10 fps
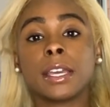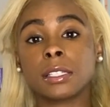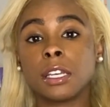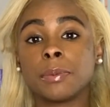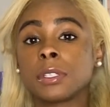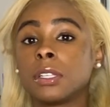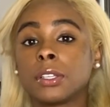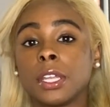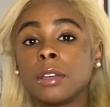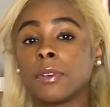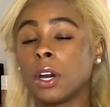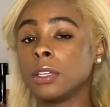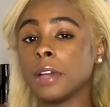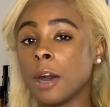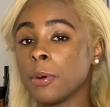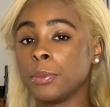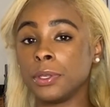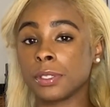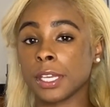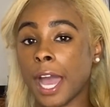next up is a little thing for all you Apple
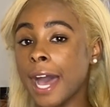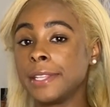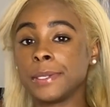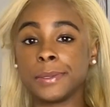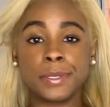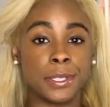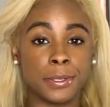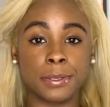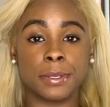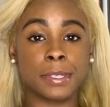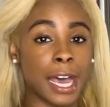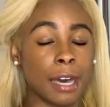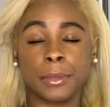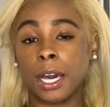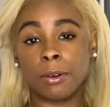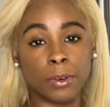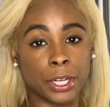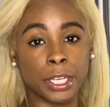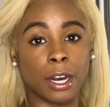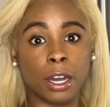Music, iTunes users. I'm not one
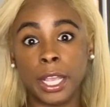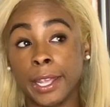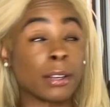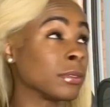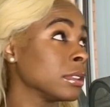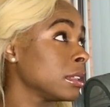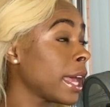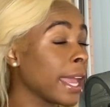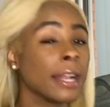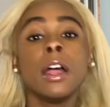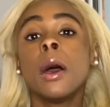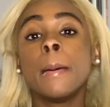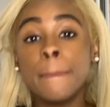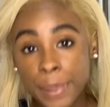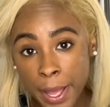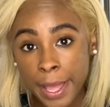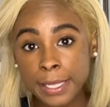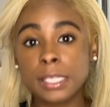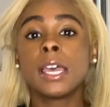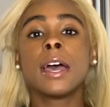of y'all, can't relate. But